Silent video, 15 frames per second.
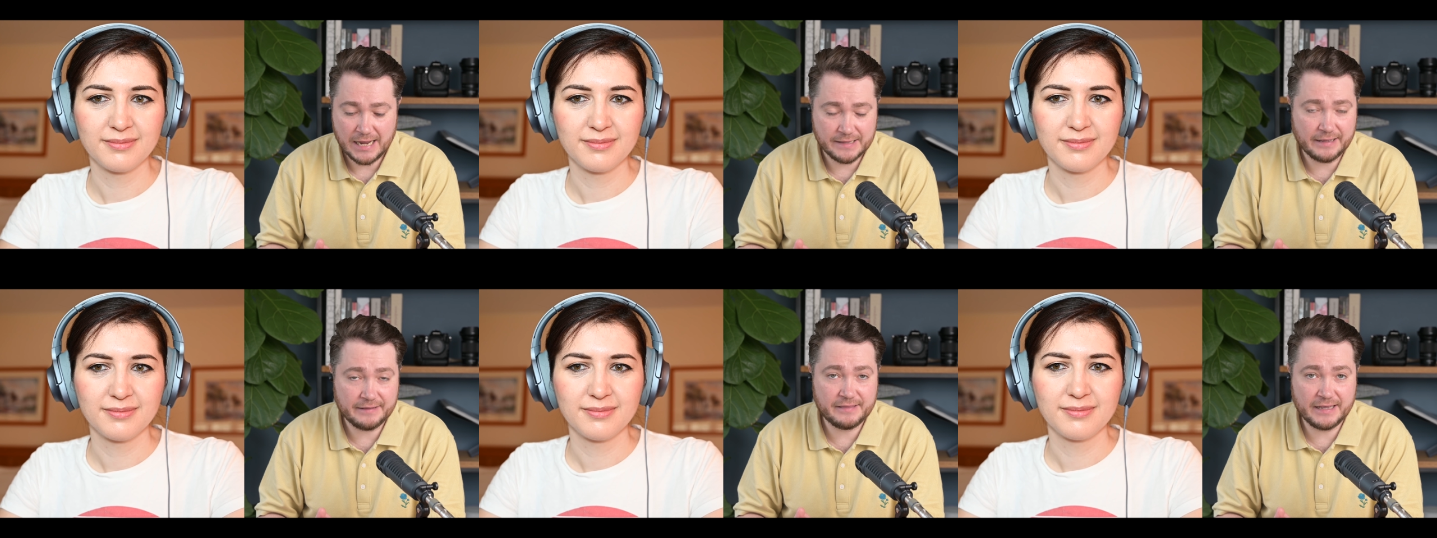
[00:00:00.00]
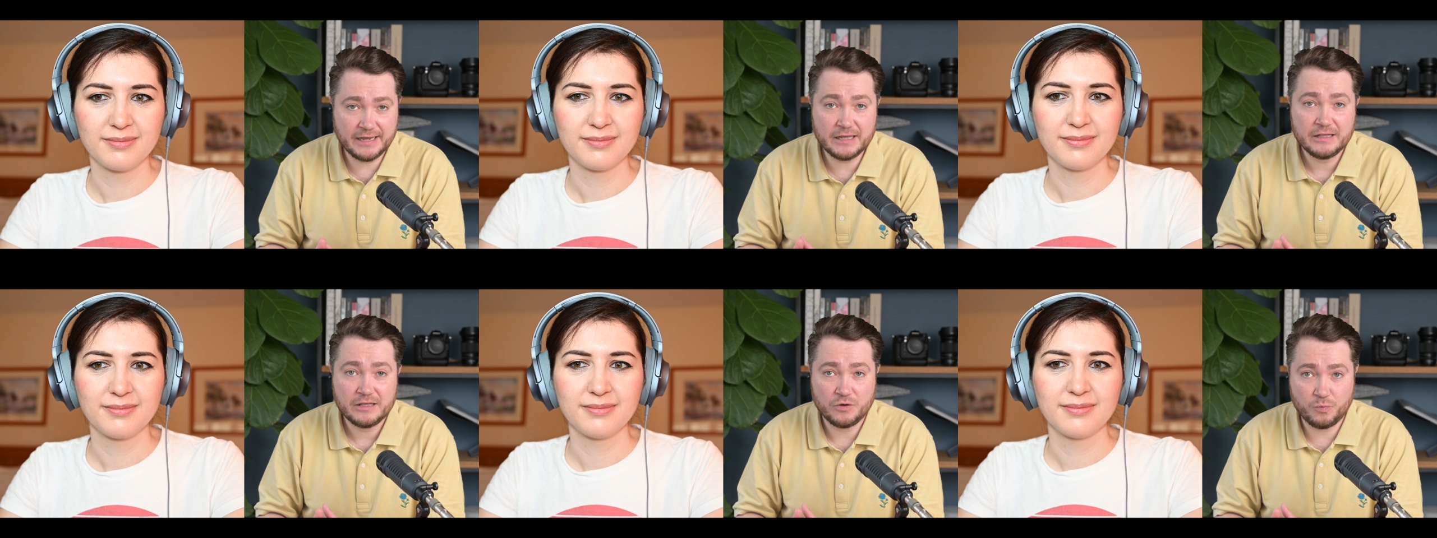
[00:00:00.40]
Speaker 1: And I
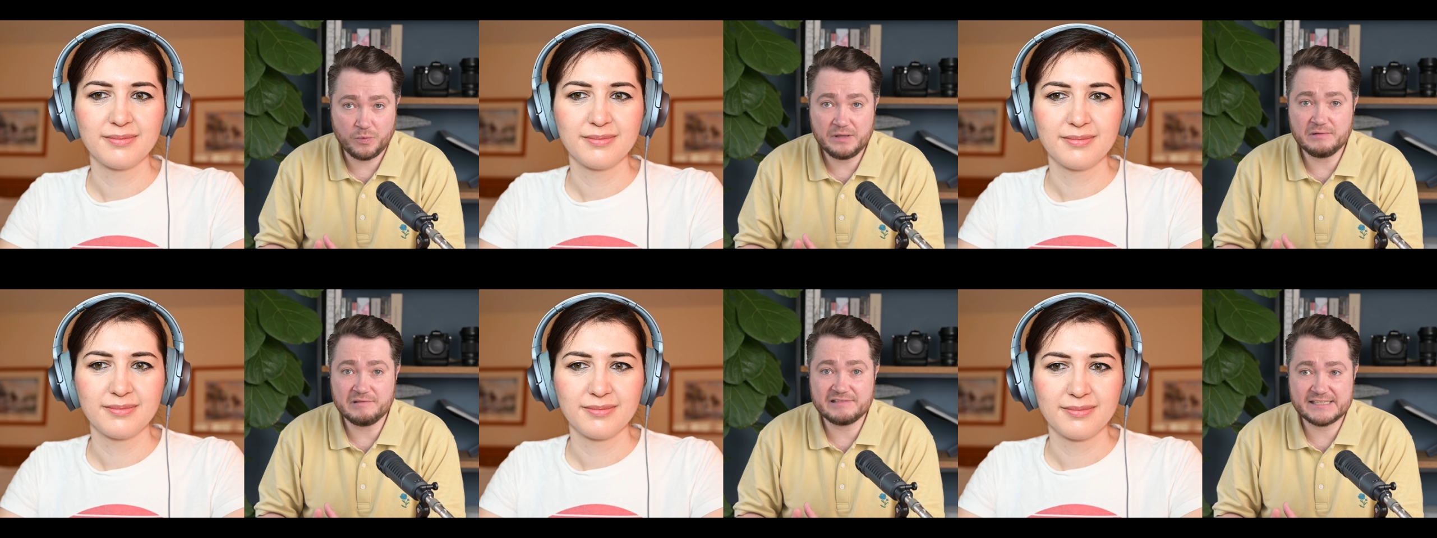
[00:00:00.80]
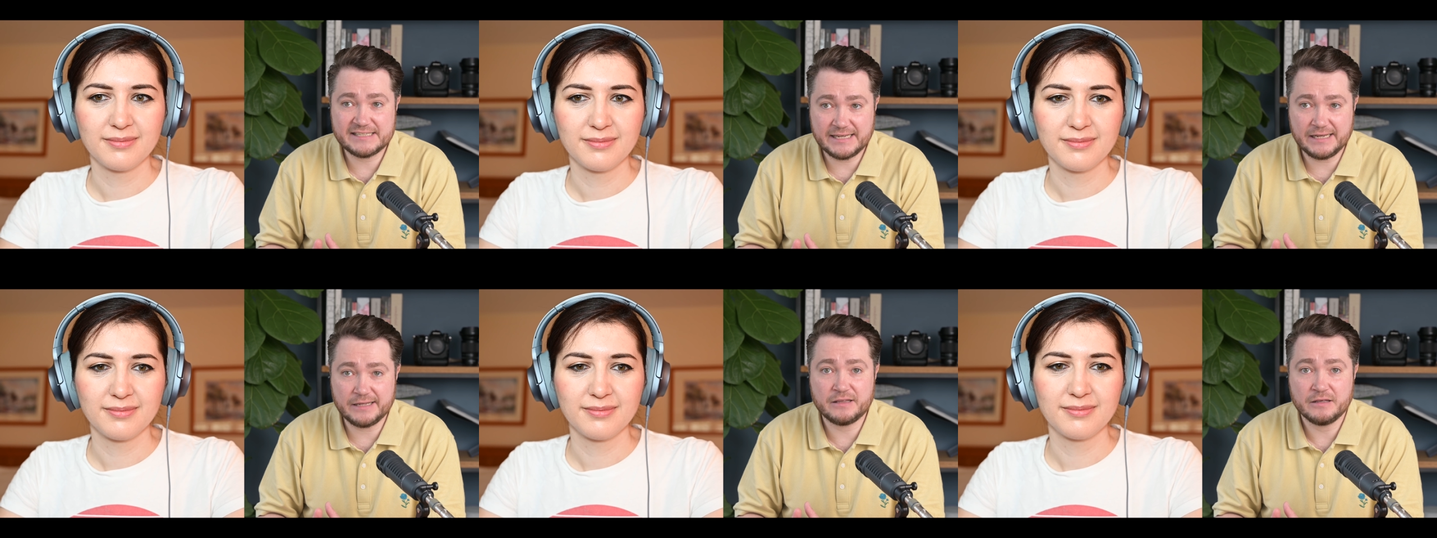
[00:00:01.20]
think we will
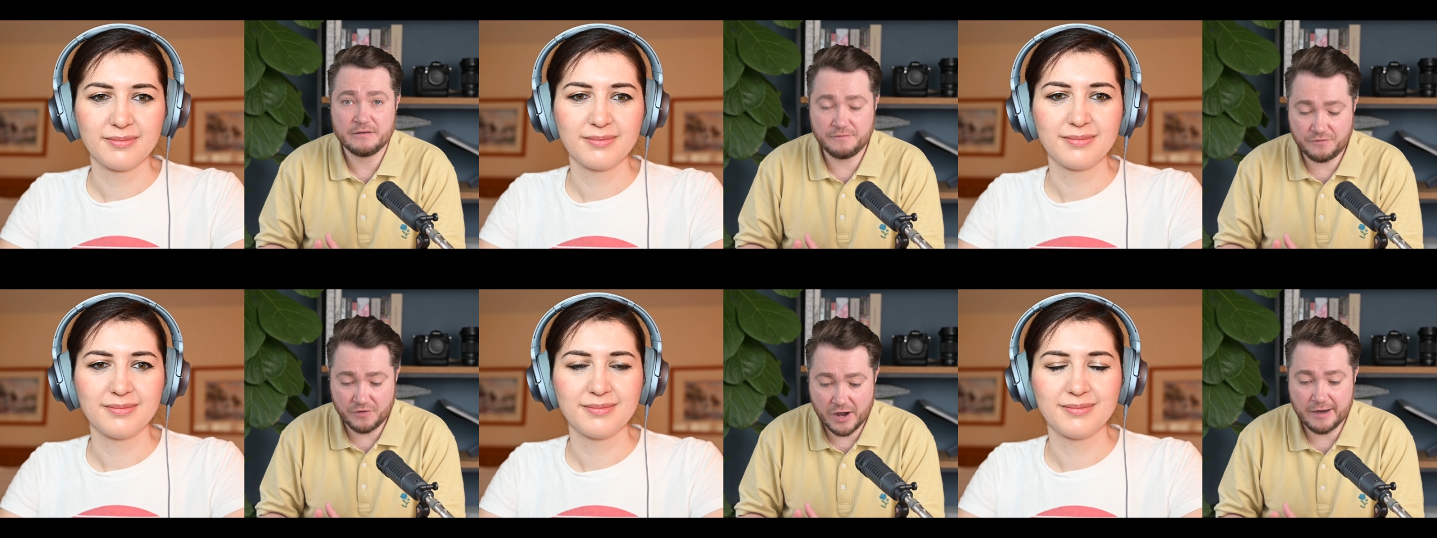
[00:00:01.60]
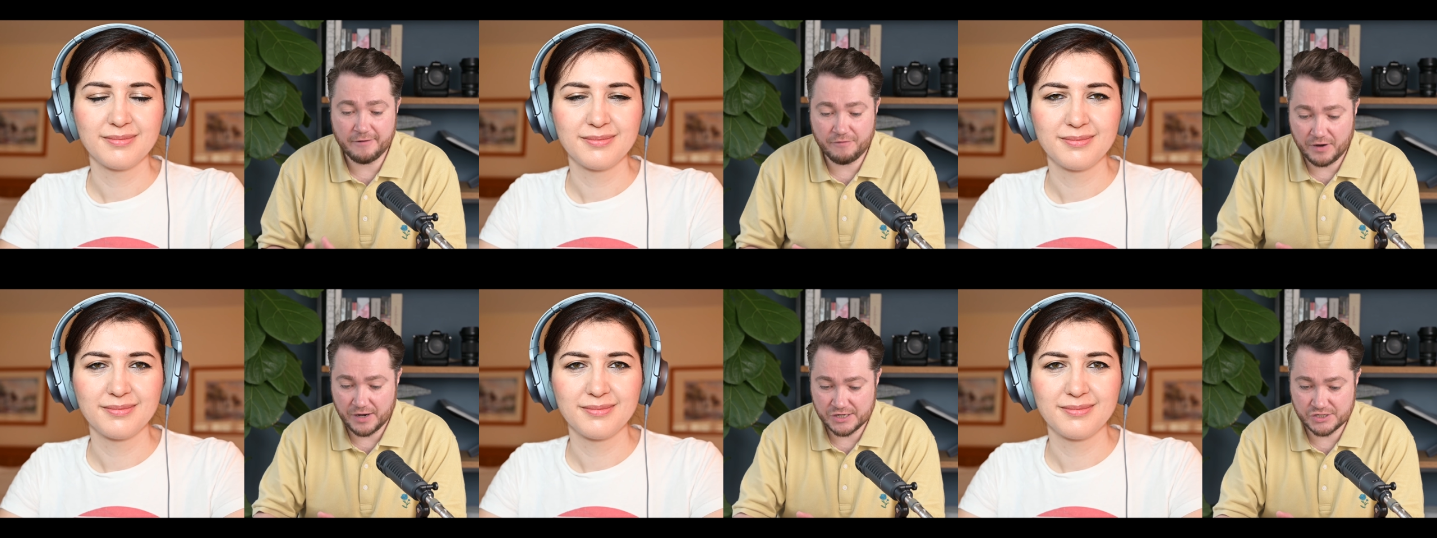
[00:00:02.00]
see it very,
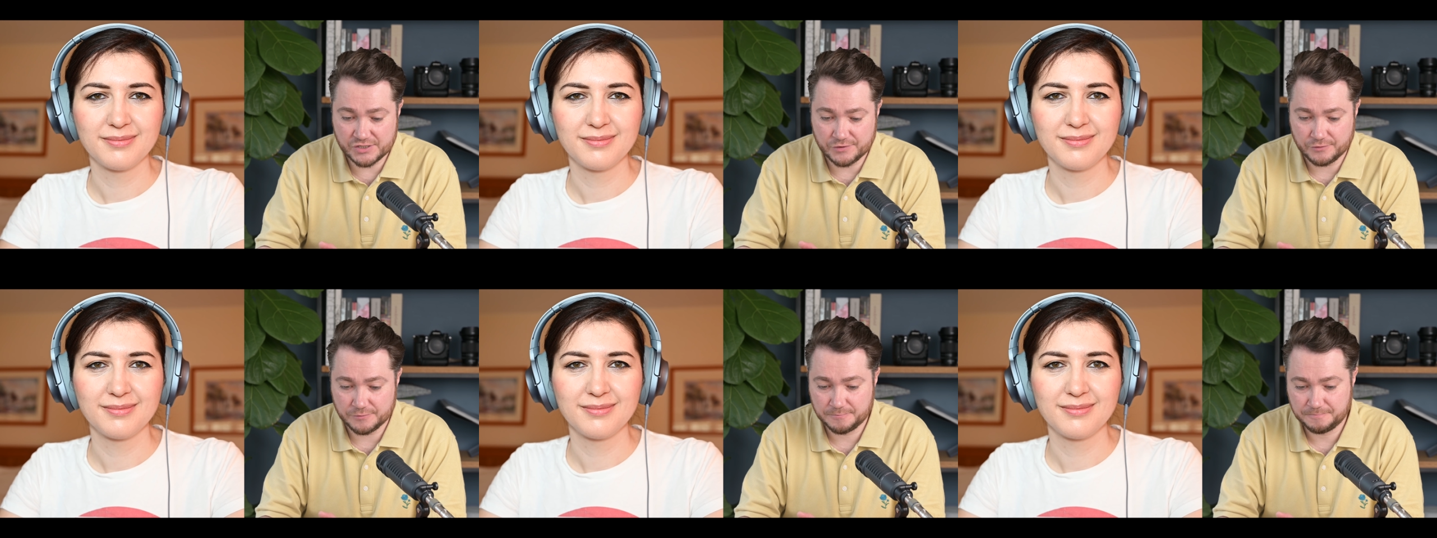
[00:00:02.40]
very soon.